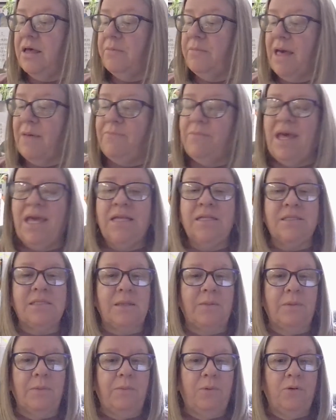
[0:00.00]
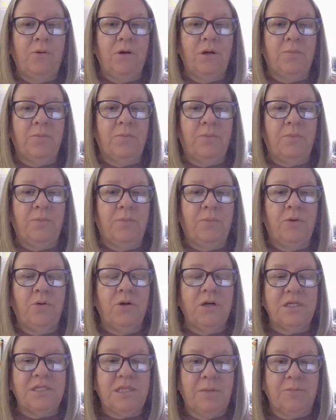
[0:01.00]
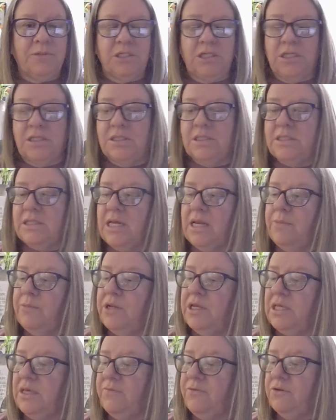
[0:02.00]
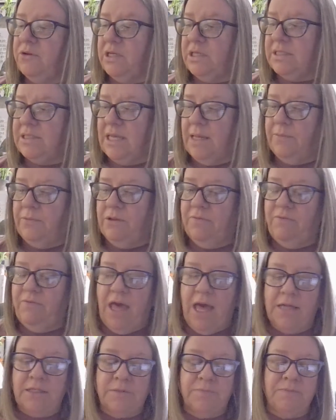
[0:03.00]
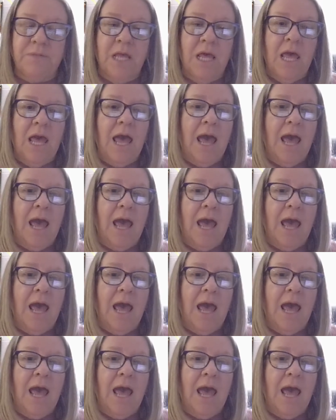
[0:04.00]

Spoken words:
have made some poor assumptions. And I'm going to give you an example of that.